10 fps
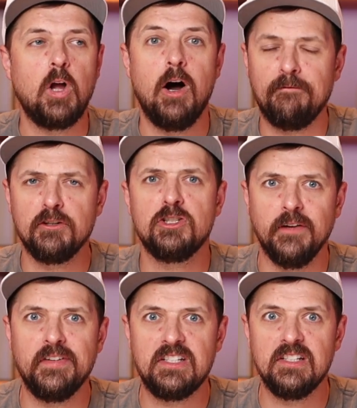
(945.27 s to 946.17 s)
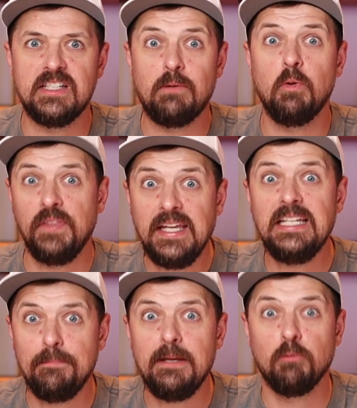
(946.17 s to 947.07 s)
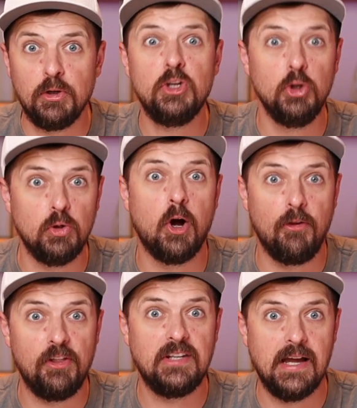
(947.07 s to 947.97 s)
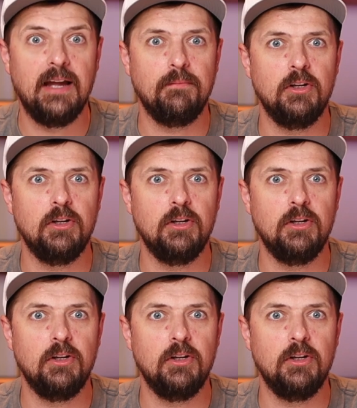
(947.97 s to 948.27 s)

offer services that will need to be renewed all the time.